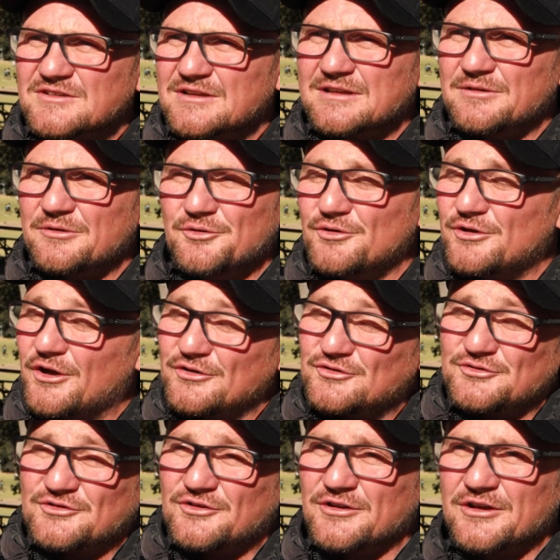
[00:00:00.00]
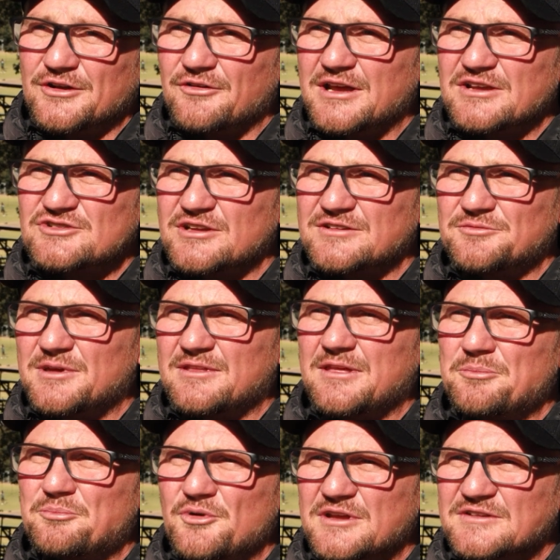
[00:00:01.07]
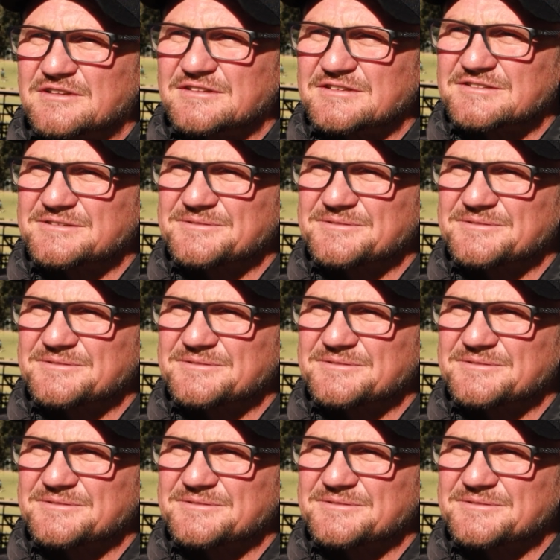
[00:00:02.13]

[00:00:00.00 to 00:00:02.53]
and who knows who's going to grace us with their presence.